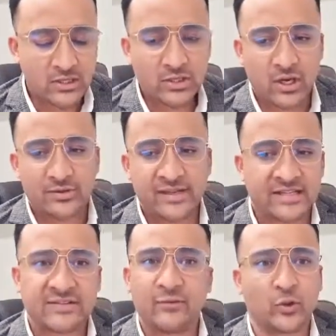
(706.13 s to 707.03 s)
So
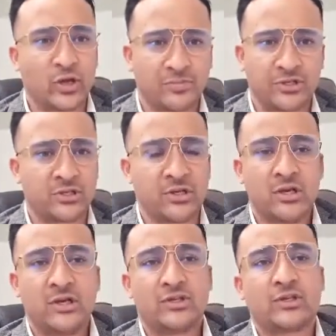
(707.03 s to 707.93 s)
that's the fourth option.
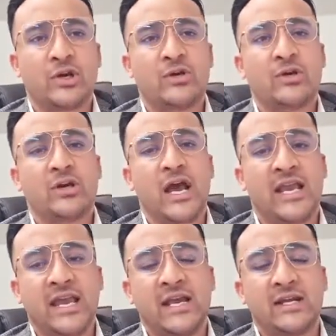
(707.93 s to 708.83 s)
So
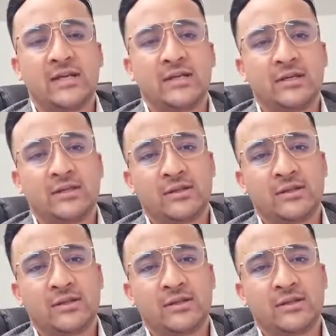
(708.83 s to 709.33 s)
again,